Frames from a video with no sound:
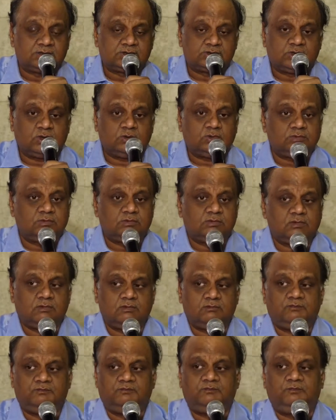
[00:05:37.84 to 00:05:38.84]
So
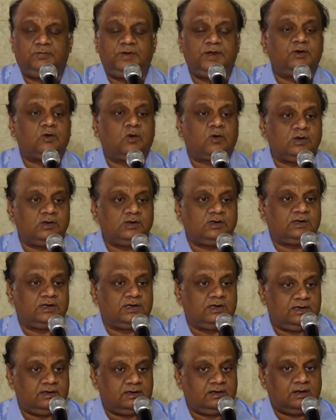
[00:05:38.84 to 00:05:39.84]
we don't
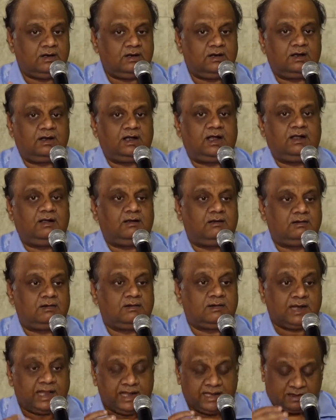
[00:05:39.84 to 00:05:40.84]
uh,
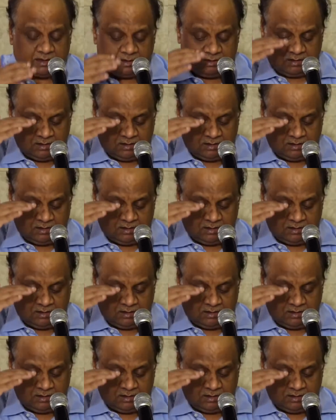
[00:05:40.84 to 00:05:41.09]
like